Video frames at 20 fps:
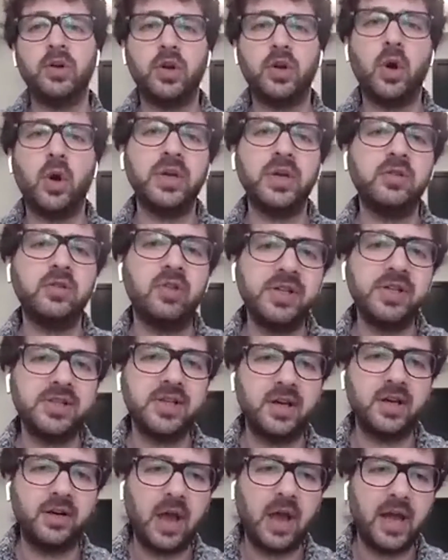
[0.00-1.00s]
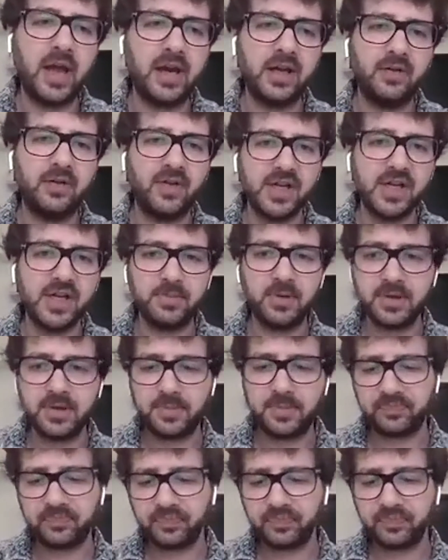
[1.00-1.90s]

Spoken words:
going to raise any investment.